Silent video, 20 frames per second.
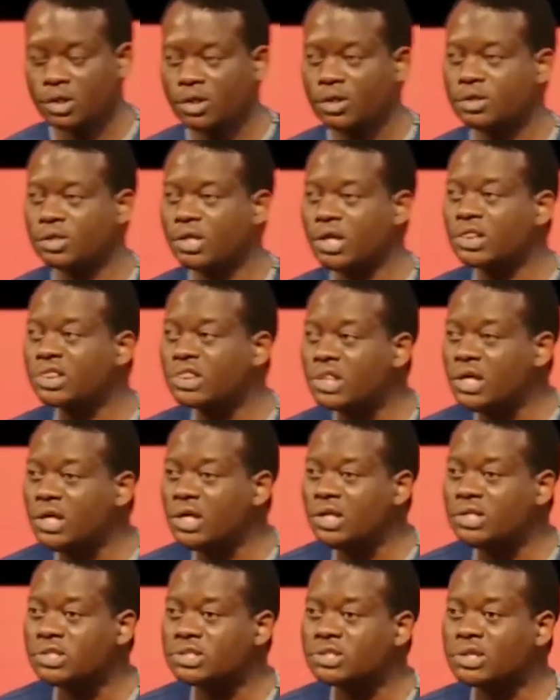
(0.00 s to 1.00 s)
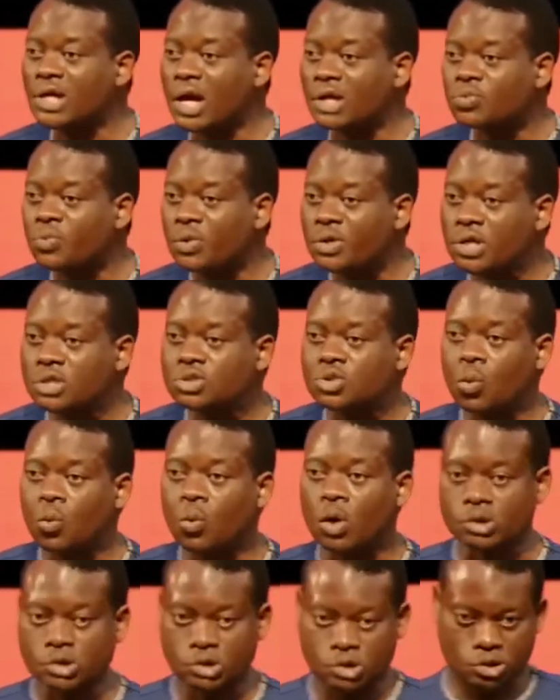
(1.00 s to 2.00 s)
the things that we need to
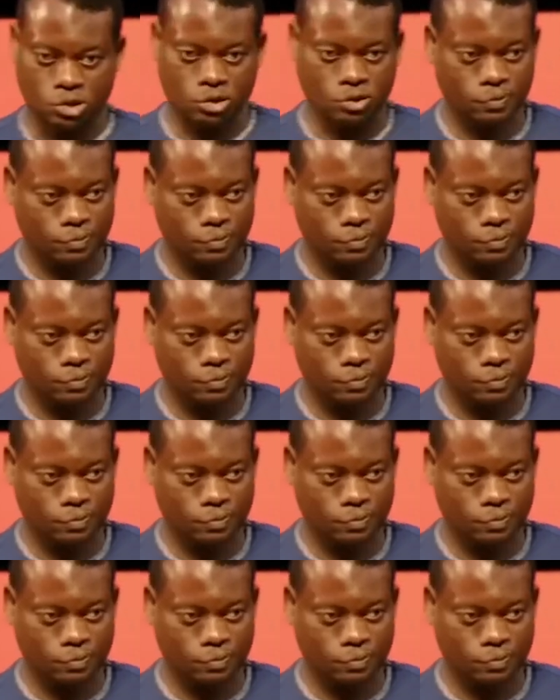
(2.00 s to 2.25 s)
watch.